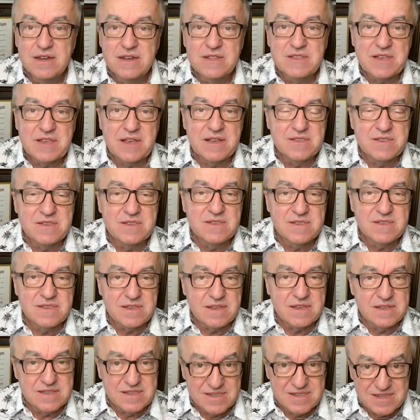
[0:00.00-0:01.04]
discusses
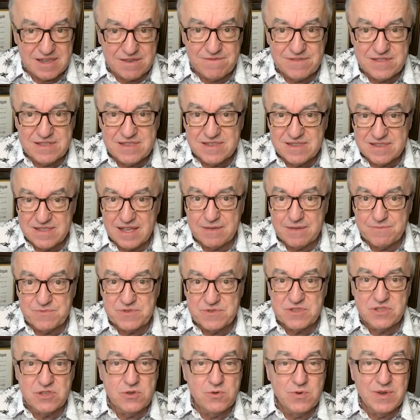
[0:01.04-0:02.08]
7
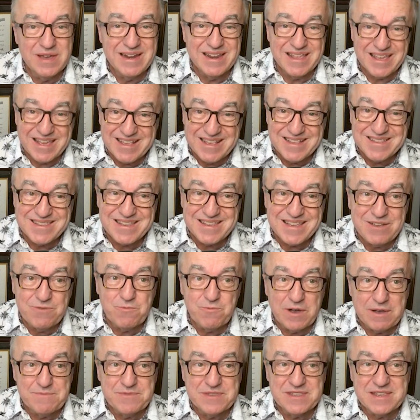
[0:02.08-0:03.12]
steps to an easy
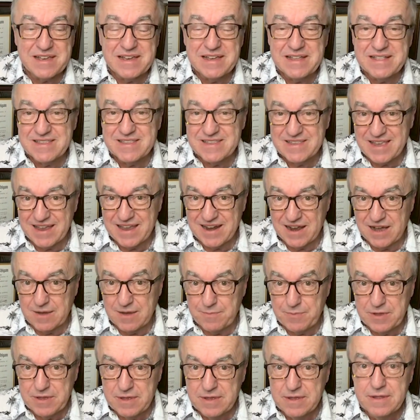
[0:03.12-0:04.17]
website
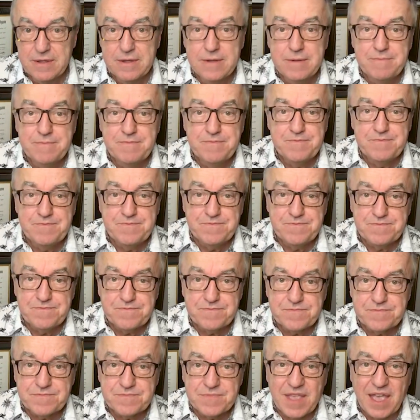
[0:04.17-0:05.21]
setup.
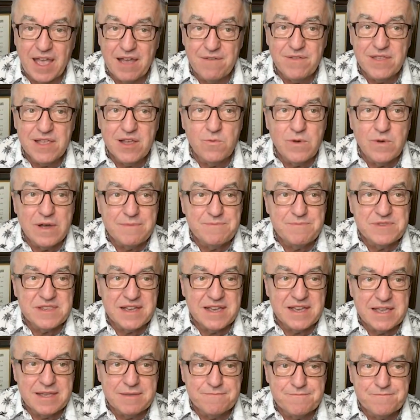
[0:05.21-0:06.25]
Having a
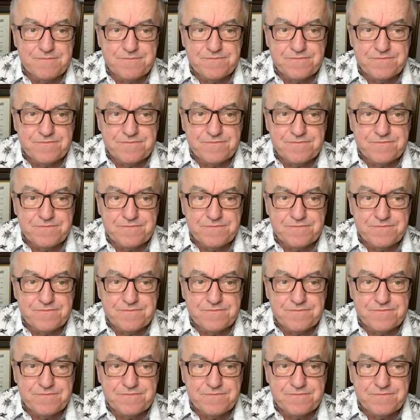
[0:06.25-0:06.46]
website